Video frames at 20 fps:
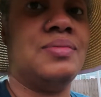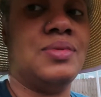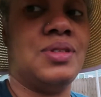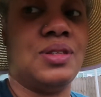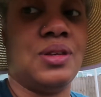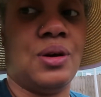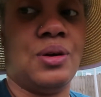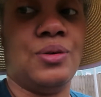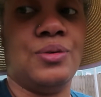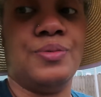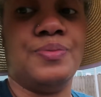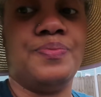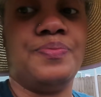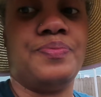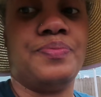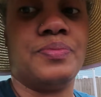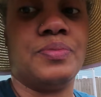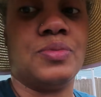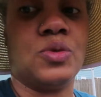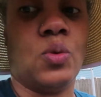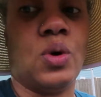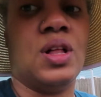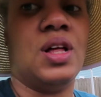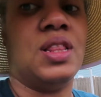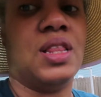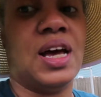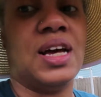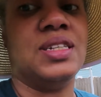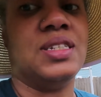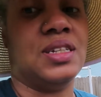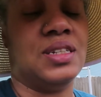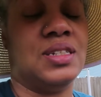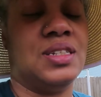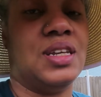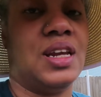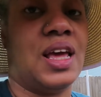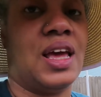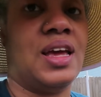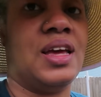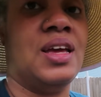So, well, a lot done
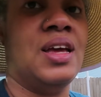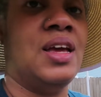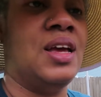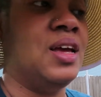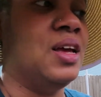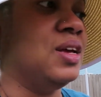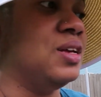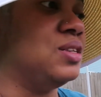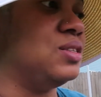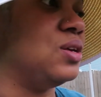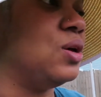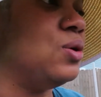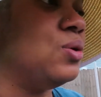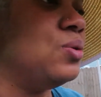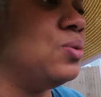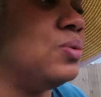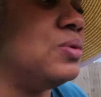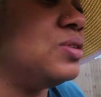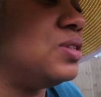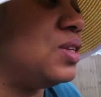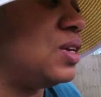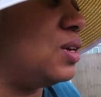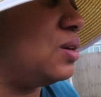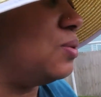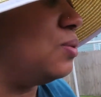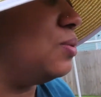today. So we'll see.